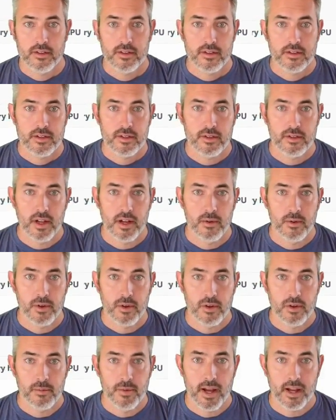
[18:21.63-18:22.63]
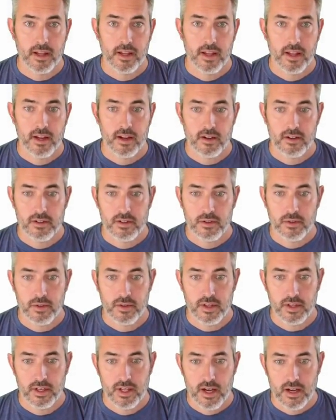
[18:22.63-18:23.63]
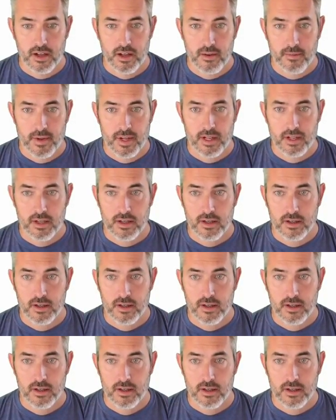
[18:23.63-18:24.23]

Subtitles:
So now we'll go back here to the document.